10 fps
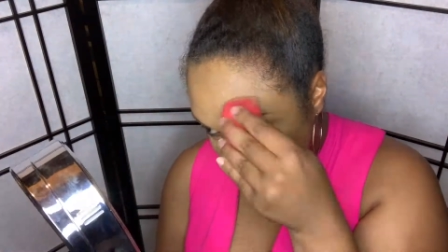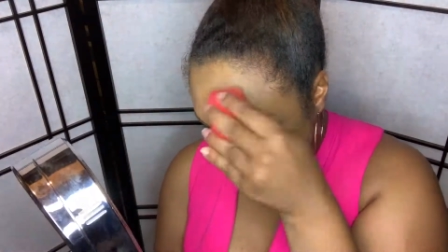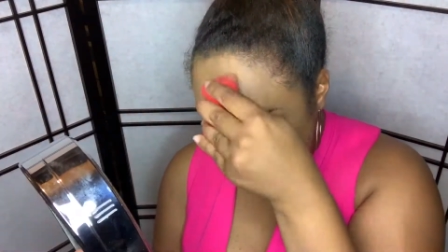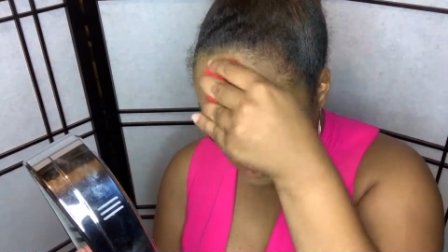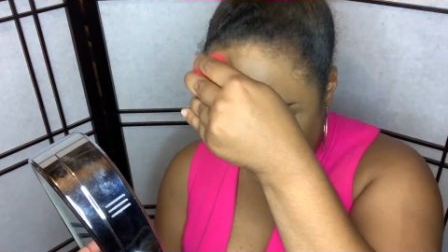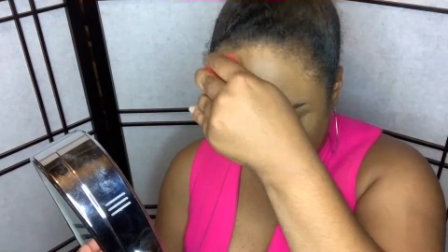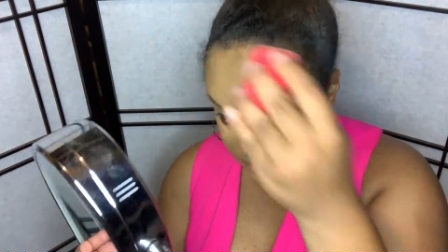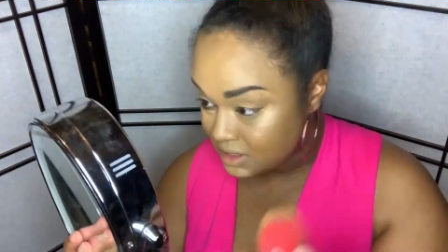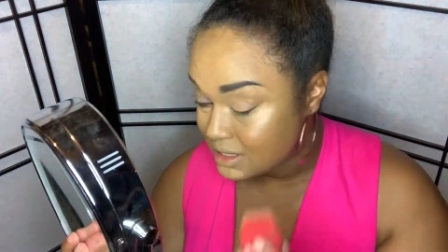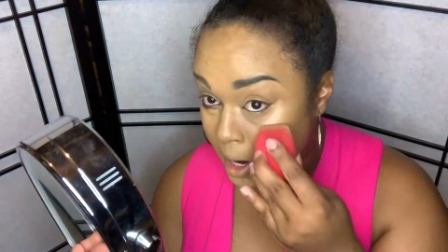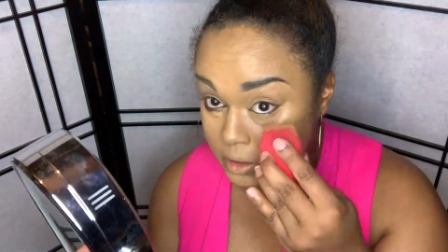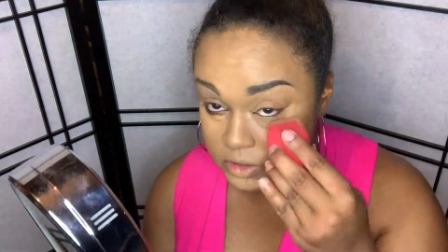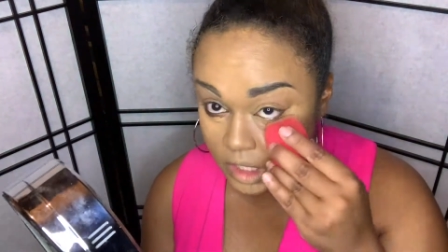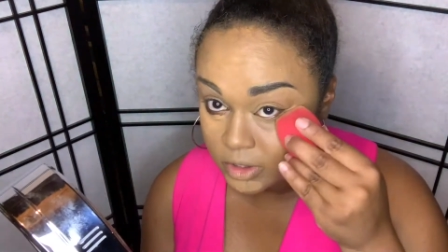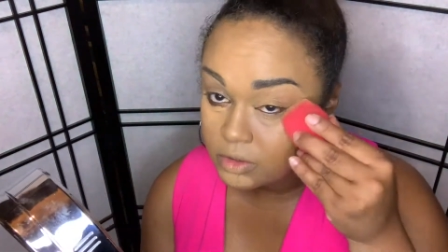But once again, this is a hot girl
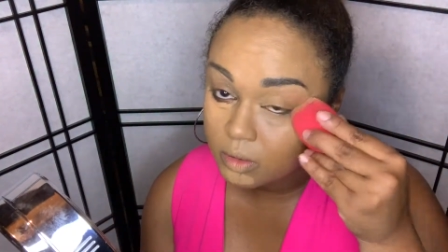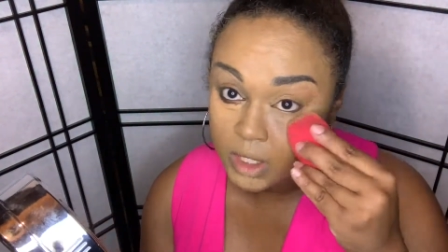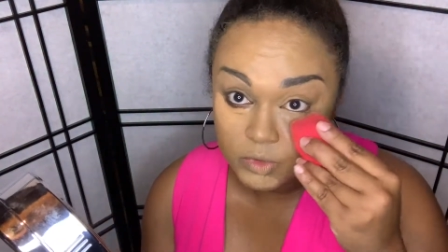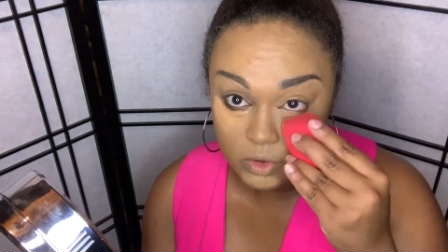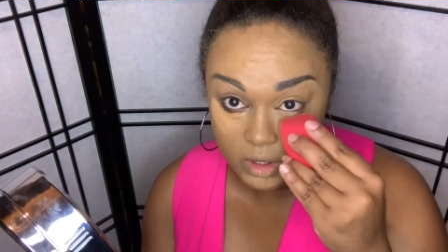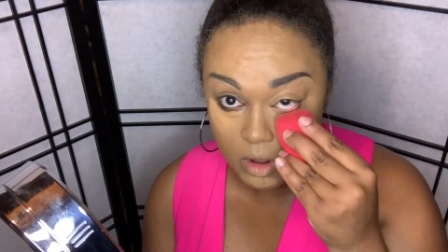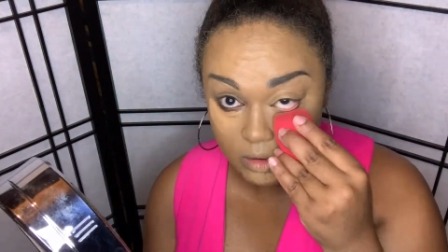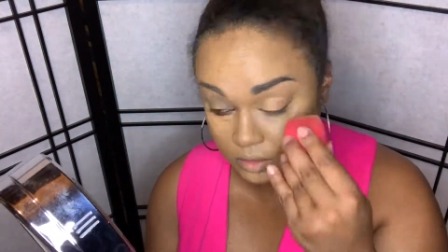summer makeup tutorial